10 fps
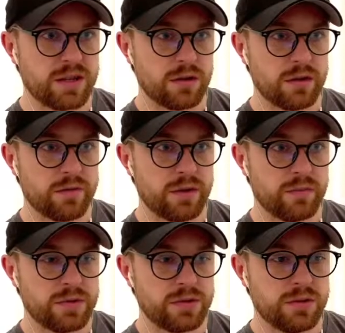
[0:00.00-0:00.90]
all of
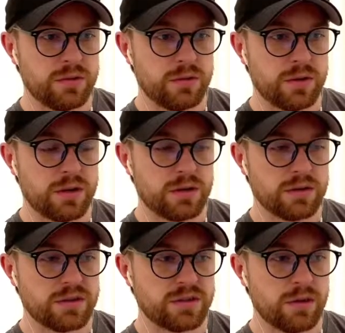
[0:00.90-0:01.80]
them to uh,
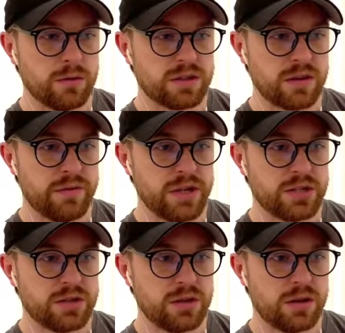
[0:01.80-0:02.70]
stone excavation.